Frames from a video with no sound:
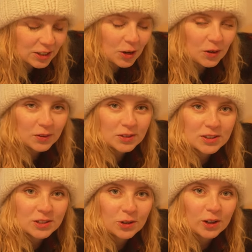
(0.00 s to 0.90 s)
go to
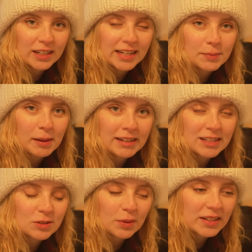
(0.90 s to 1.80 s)
the toilet at
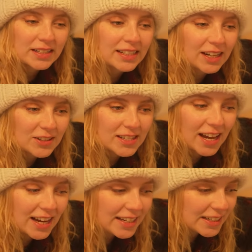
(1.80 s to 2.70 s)
minus 20
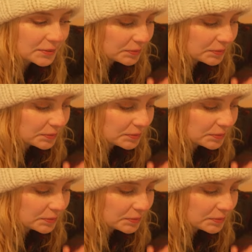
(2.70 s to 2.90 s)
outside,